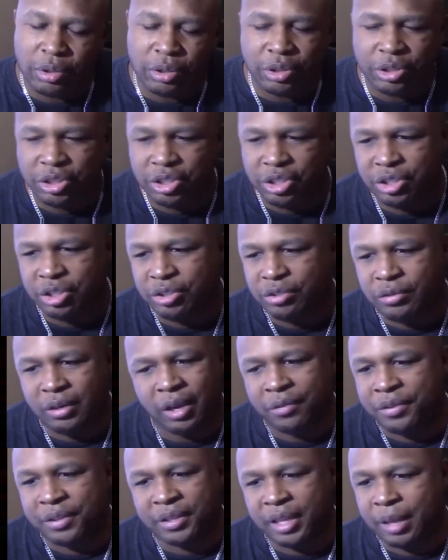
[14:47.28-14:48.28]
Shh, I
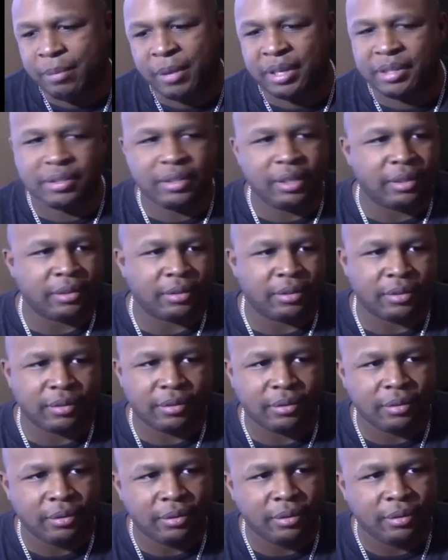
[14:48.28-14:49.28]
don't think that makes sense.
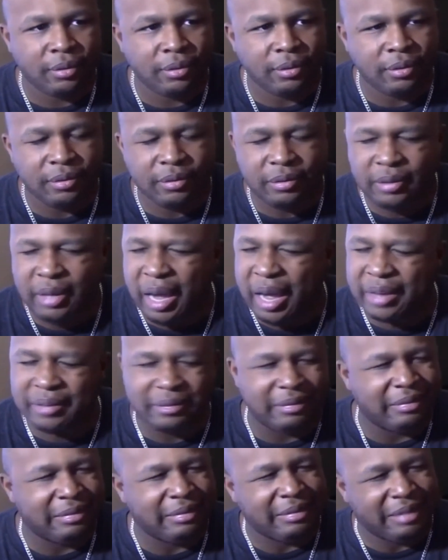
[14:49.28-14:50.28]
God damn.